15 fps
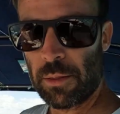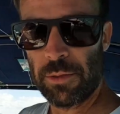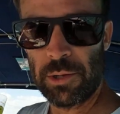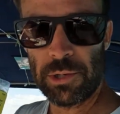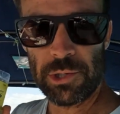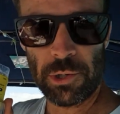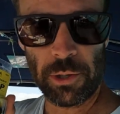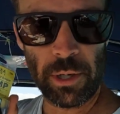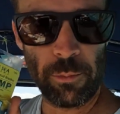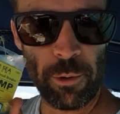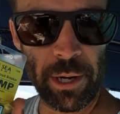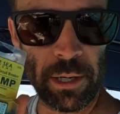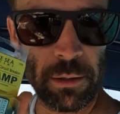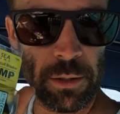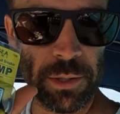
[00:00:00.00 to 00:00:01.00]
the circuit
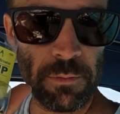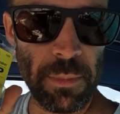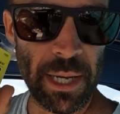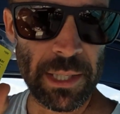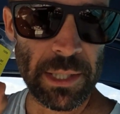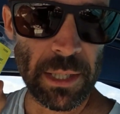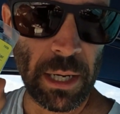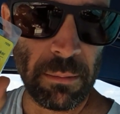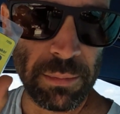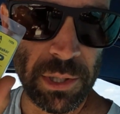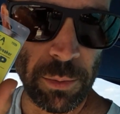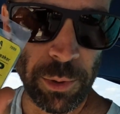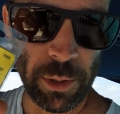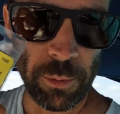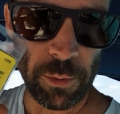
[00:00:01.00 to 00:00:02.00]
breaker's messed up,
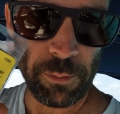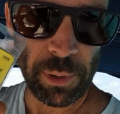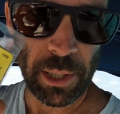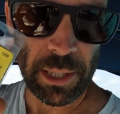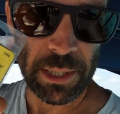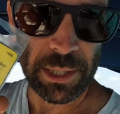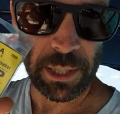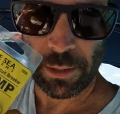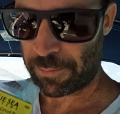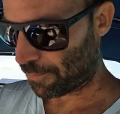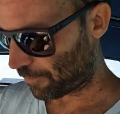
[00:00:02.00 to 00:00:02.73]
so we're going to replace it.